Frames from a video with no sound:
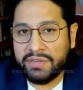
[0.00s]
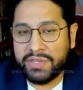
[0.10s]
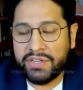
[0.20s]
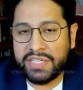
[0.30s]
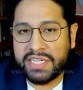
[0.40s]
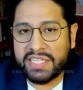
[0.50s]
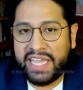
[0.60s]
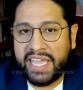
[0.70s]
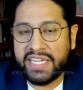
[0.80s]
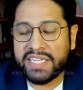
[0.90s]
which are
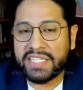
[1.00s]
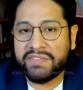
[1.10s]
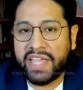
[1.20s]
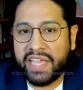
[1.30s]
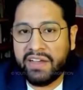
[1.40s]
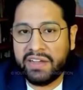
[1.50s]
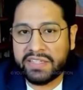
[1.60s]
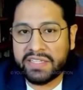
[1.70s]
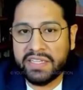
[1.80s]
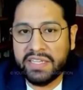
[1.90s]
essentially agents of
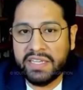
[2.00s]
chaos